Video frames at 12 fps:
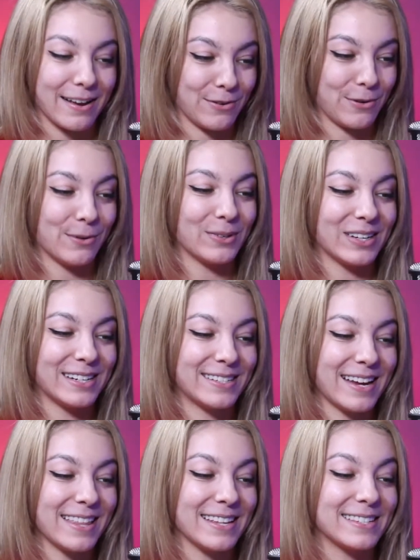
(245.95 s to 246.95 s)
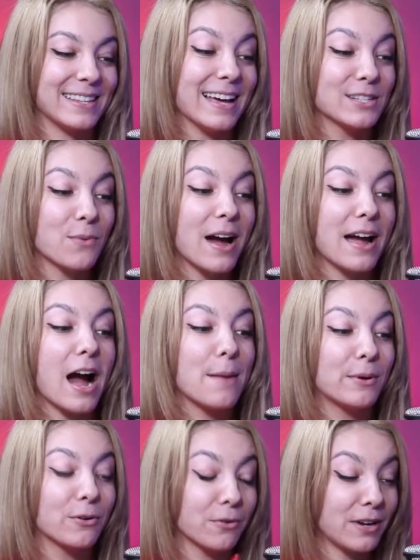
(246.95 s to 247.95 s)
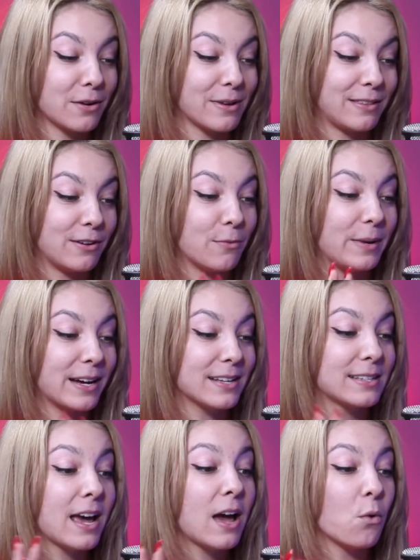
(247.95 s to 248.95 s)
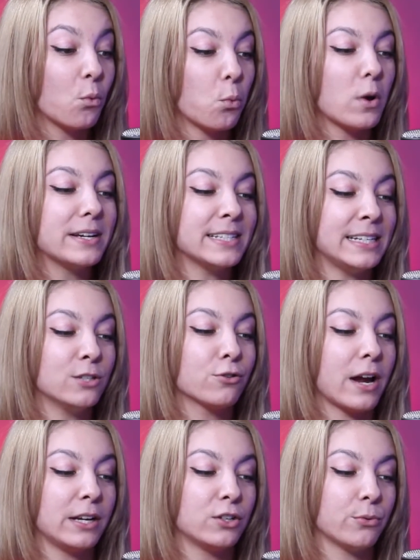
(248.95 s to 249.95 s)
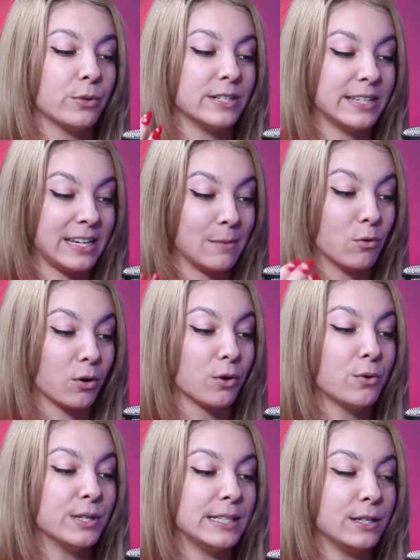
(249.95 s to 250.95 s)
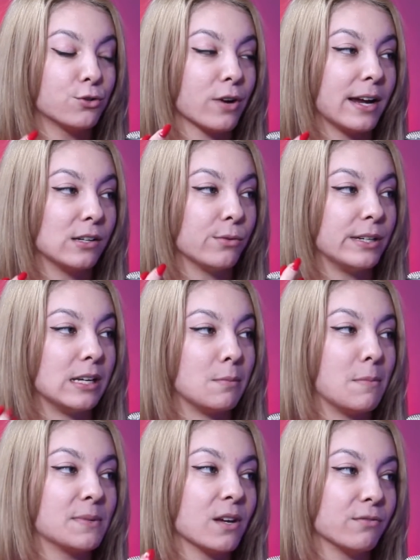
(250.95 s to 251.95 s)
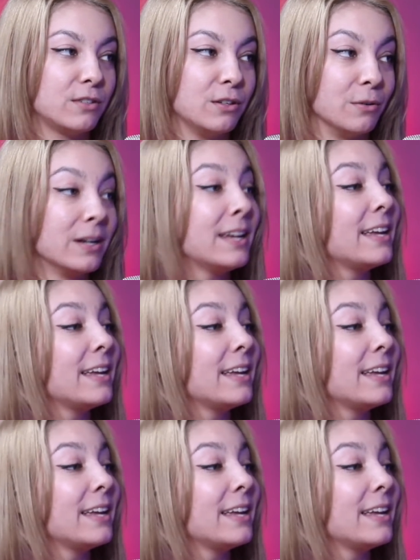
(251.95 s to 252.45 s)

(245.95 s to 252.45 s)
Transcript: I knew you were going to say this, and that's why I'm agreeing with you. Because what is he trying to redeem, or who is he trying to redeem himself to?